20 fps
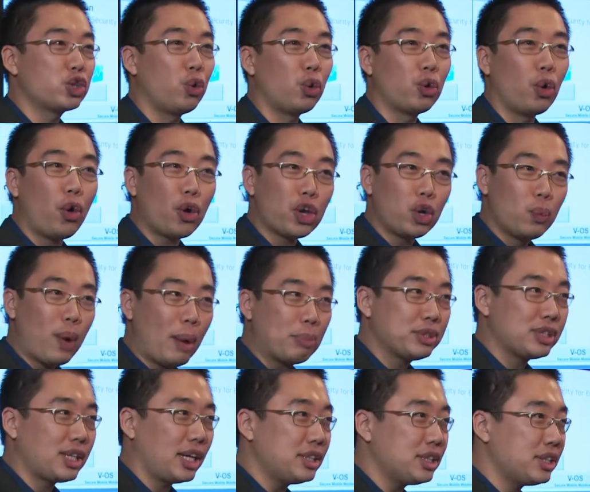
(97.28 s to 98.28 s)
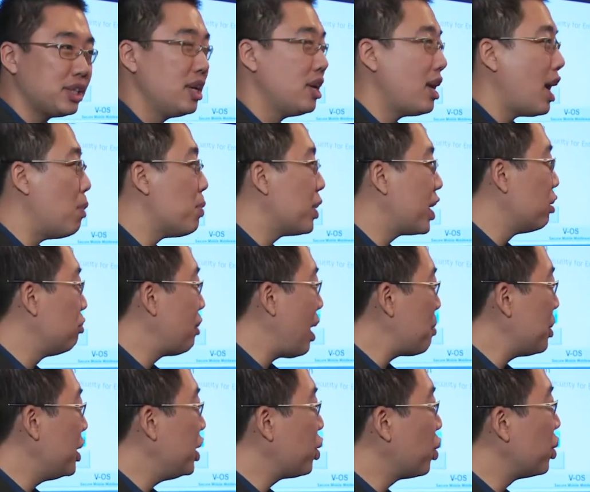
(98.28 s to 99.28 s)
code or your website, and we can wrap
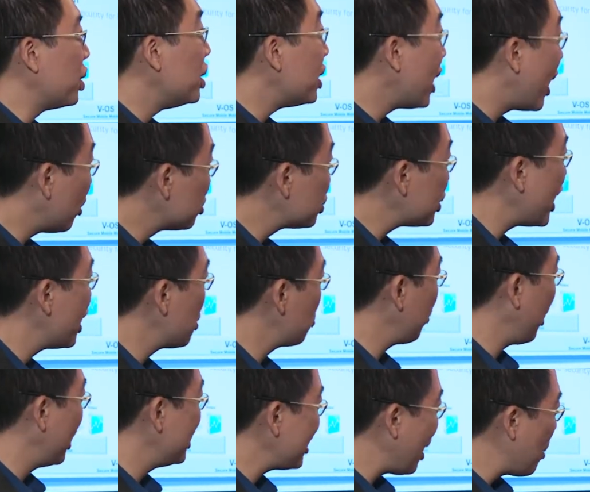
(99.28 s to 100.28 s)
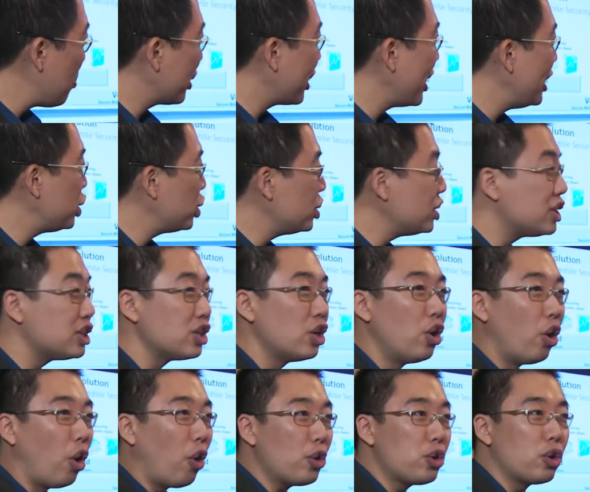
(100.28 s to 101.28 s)
either your in-house enterprise applications
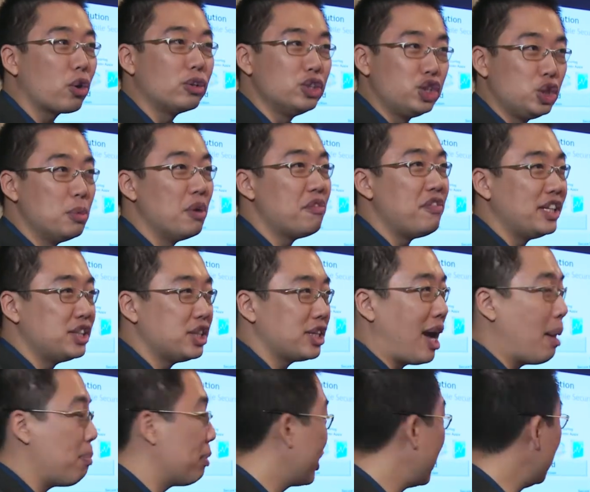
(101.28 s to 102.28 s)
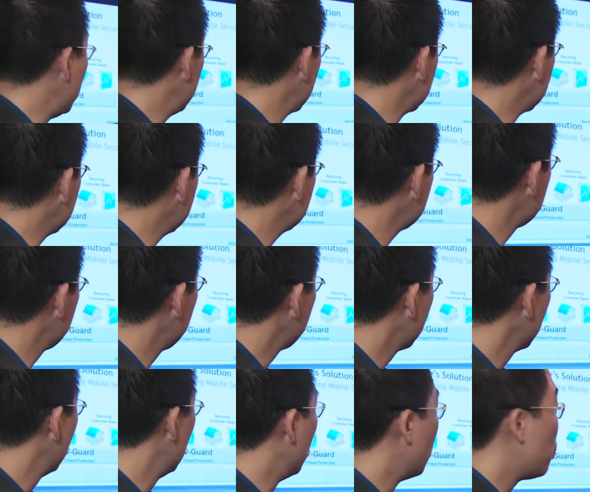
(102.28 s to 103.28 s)
or your consumer-facing applications.
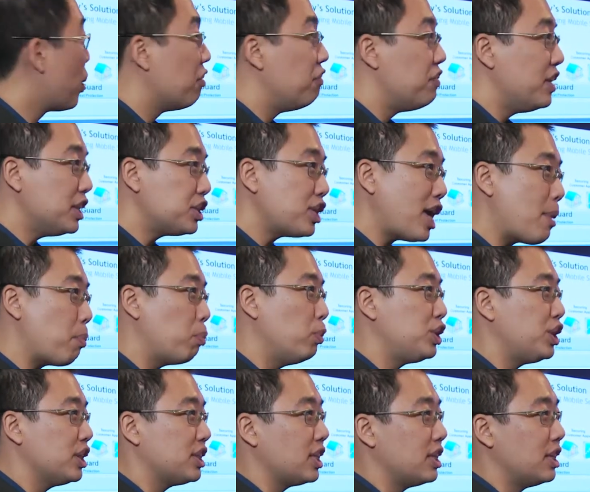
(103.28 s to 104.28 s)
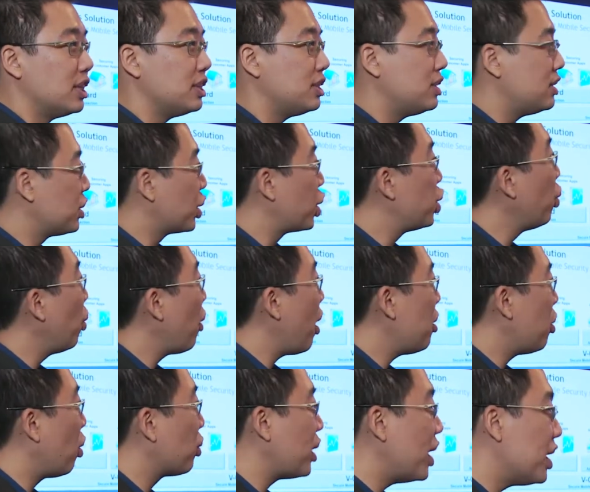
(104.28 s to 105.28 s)
We have VTAP, which is a secure
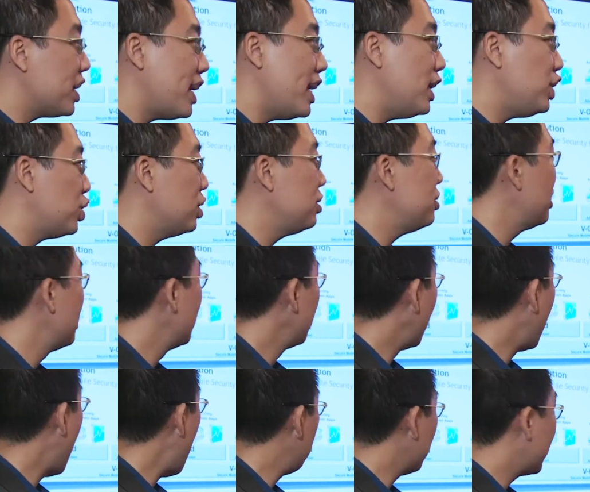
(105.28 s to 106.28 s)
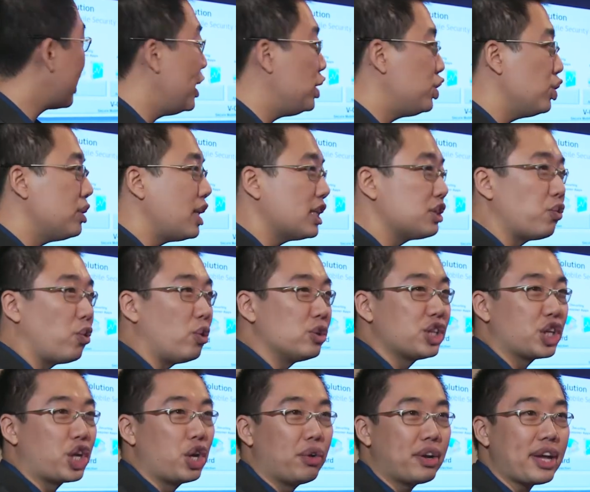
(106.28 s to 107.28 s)
authentication uh, application that's for
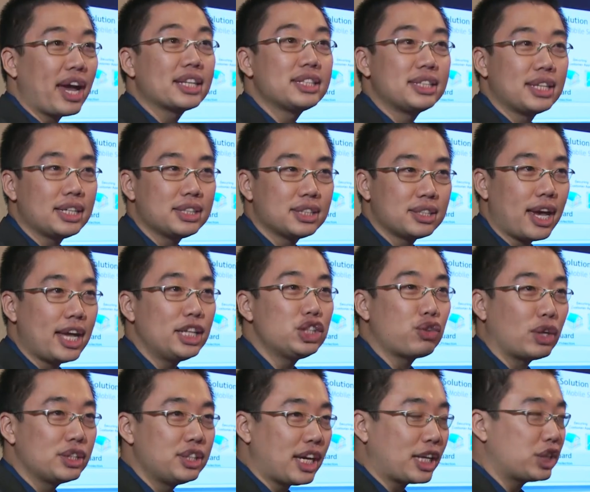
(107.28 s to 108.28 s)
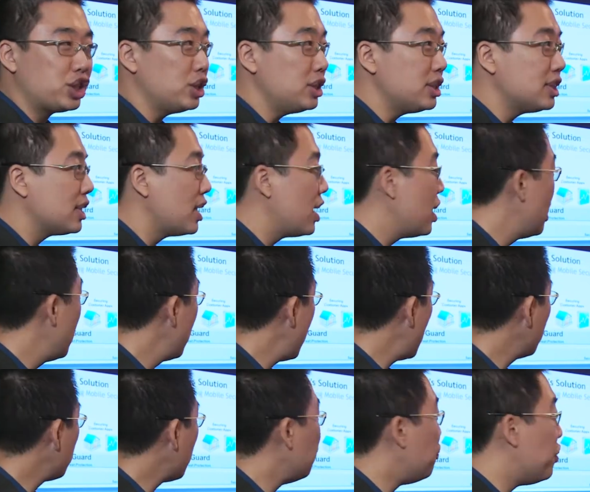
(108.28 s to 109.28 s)
securing access and transactions.
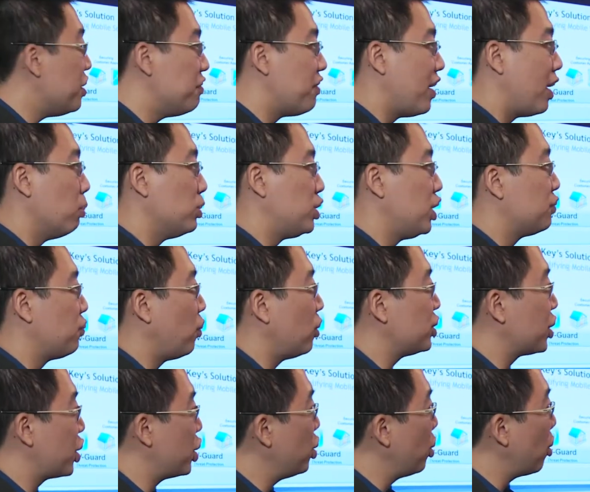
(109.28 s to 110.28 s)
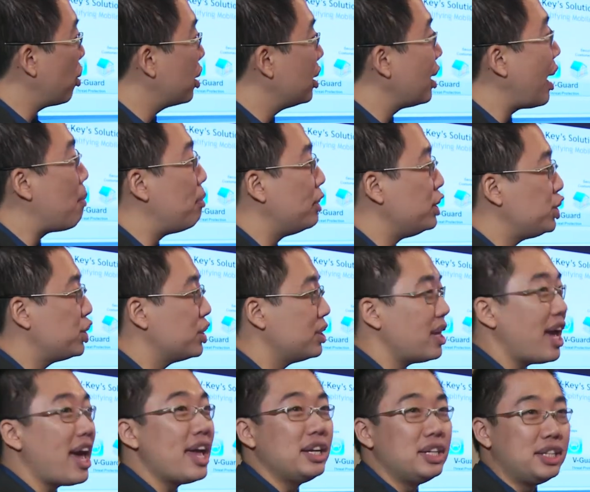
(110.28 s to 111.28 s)
And we have Viva, which is for secure
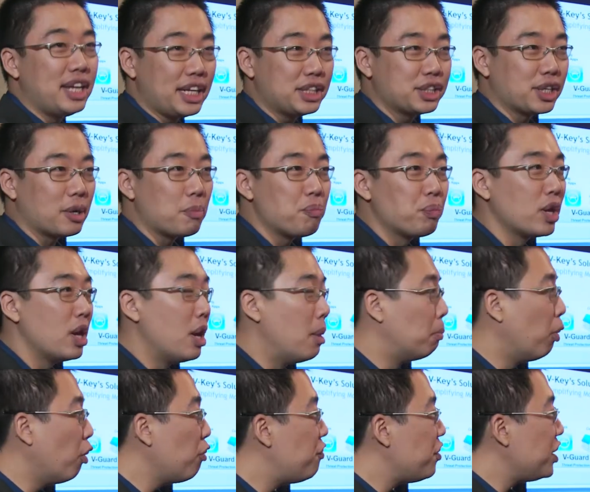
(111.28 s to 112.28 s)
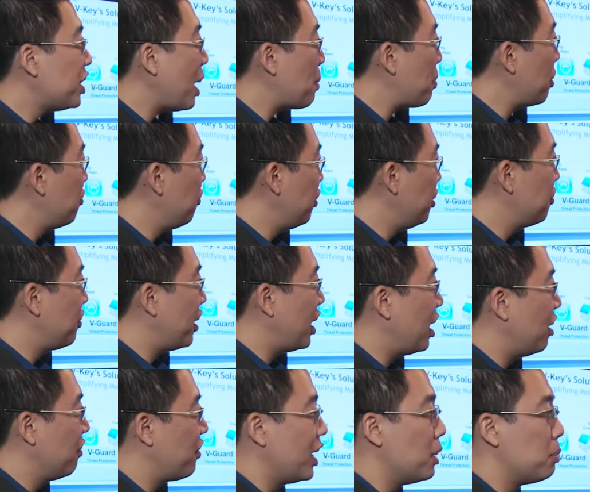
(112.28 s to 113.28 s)
collaboration and data. Both VTAP and Viva
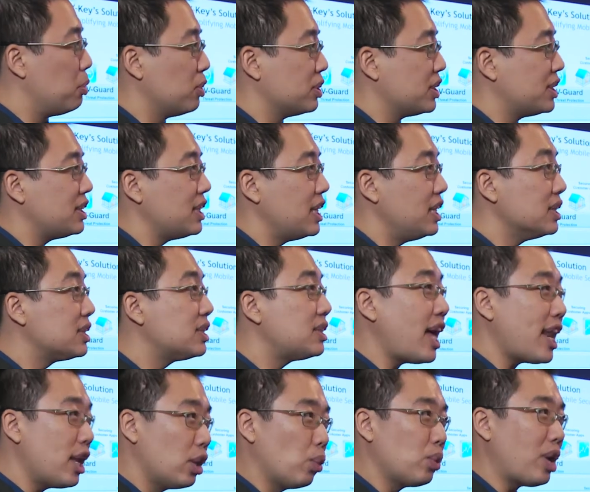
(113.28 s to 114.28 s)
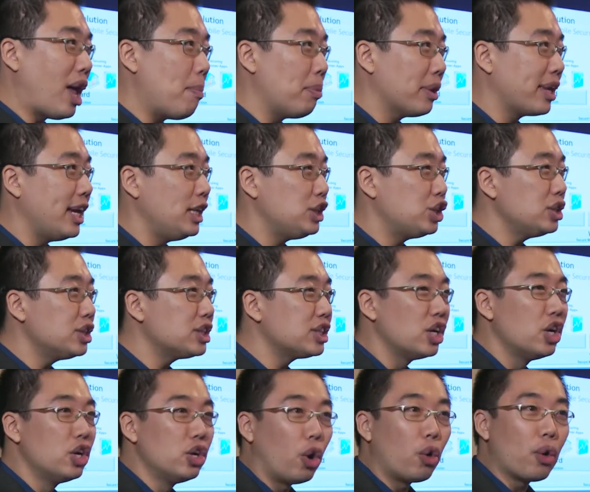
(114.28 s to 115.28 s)
are available as either standalone applications
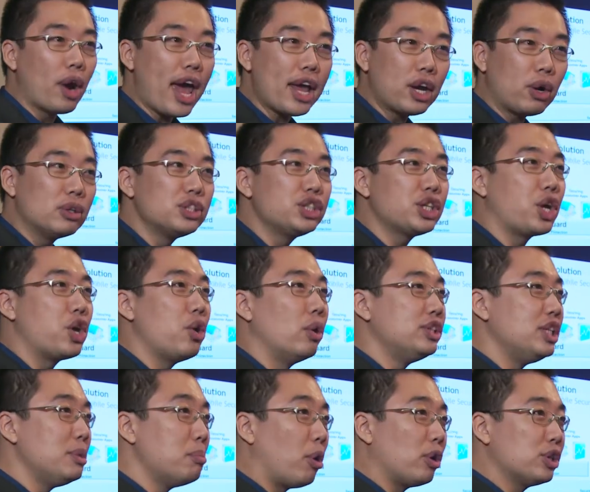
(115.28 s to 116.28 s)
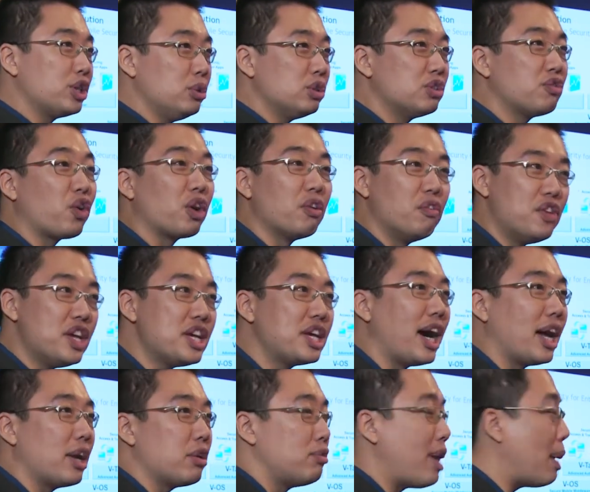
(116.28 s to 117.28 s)
or add-on security modules for the vGuard